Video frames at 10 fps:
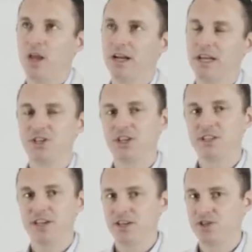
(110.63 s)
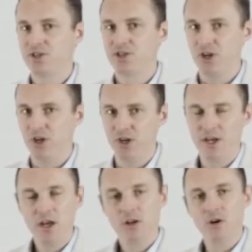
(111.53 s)
I guess you could say, stern,
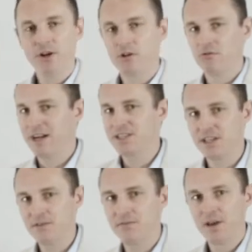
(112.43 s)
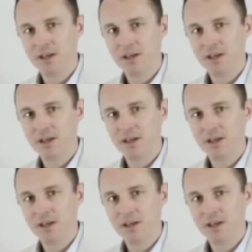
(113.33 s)
not aggressive,